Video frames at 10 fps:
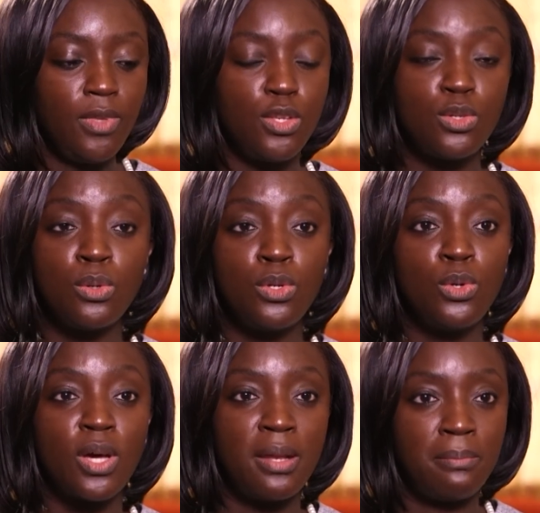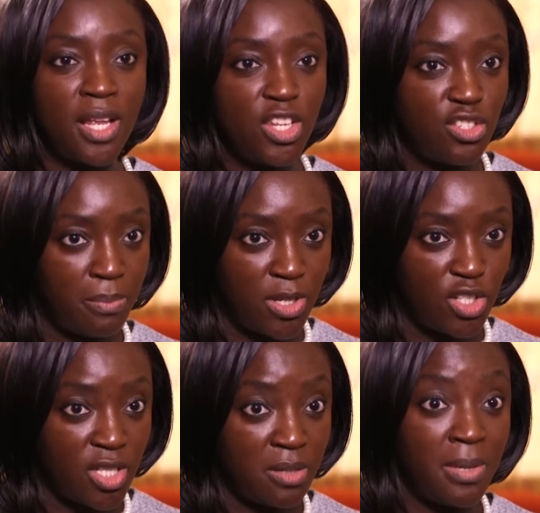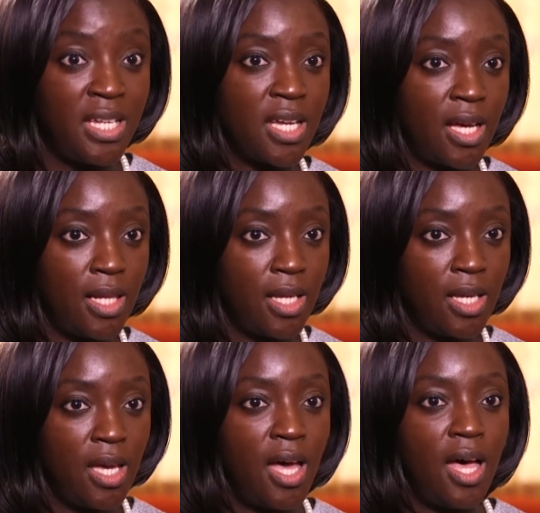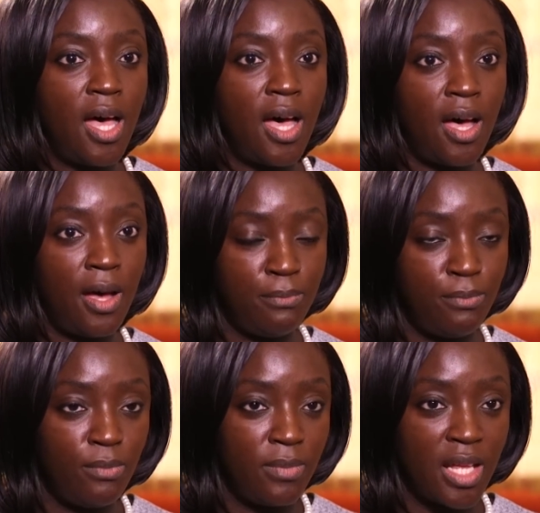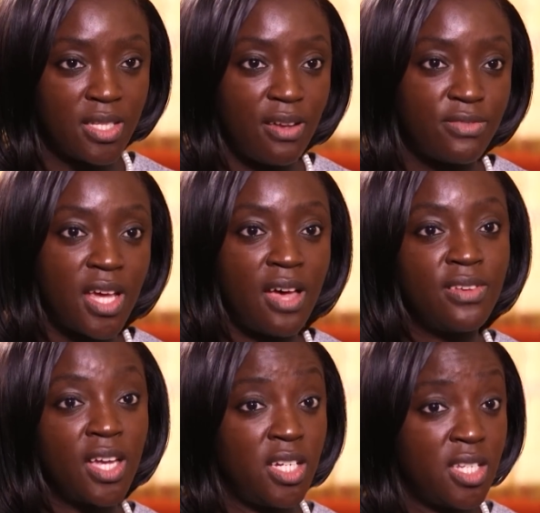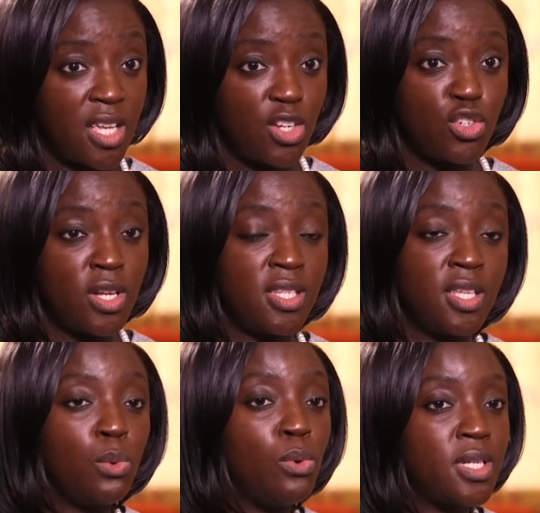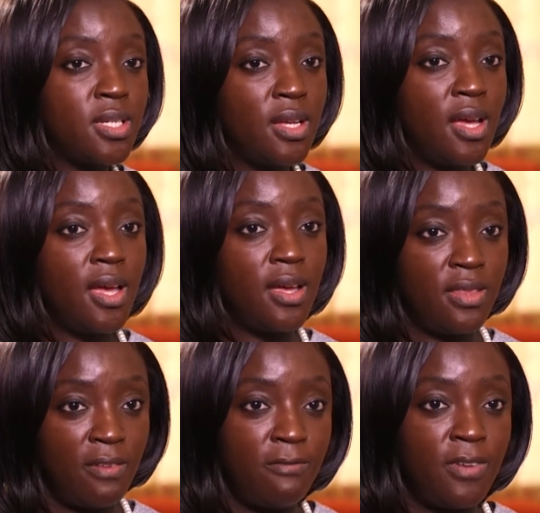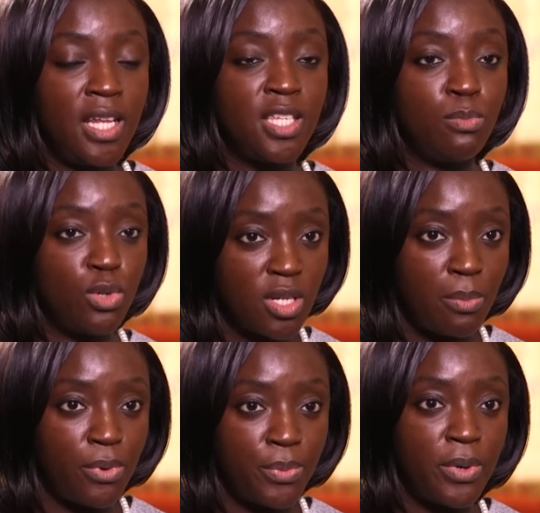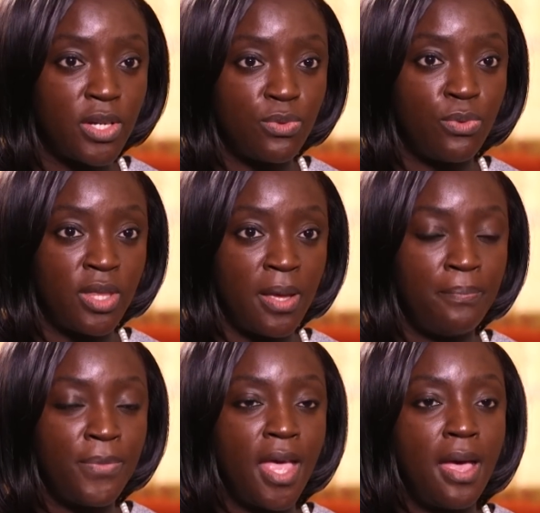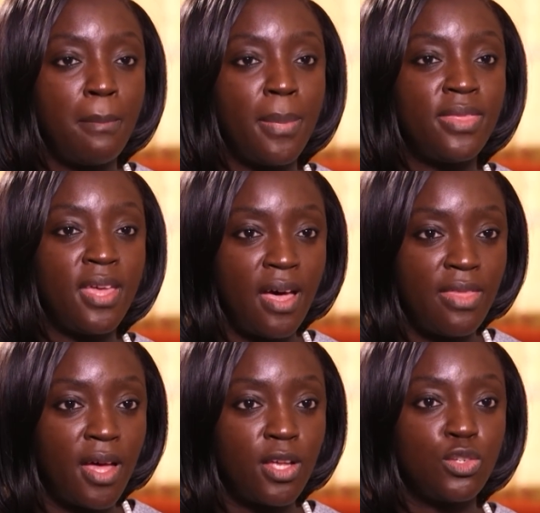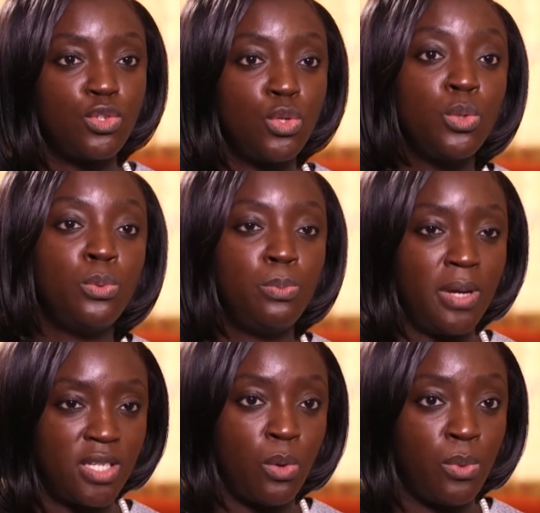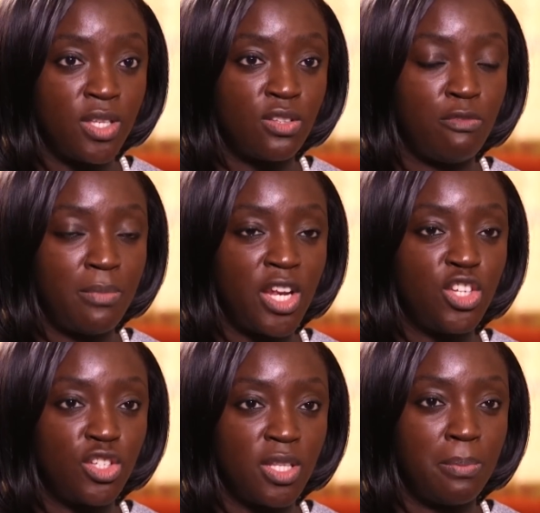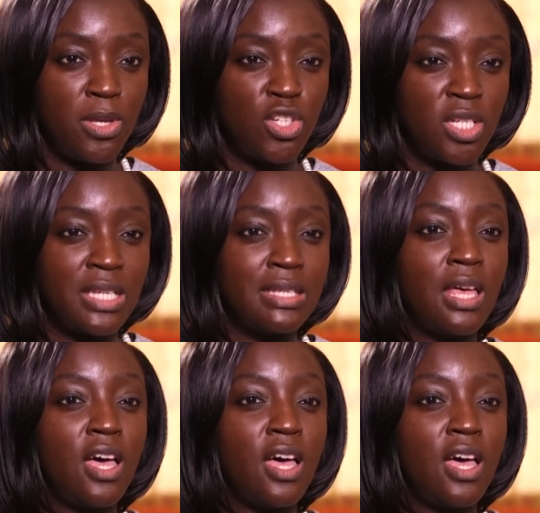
So you can manage the patient medically um, that's after having a discussion and seeing what they feel is most appropriate for them. But the other two better ways of managing the patient is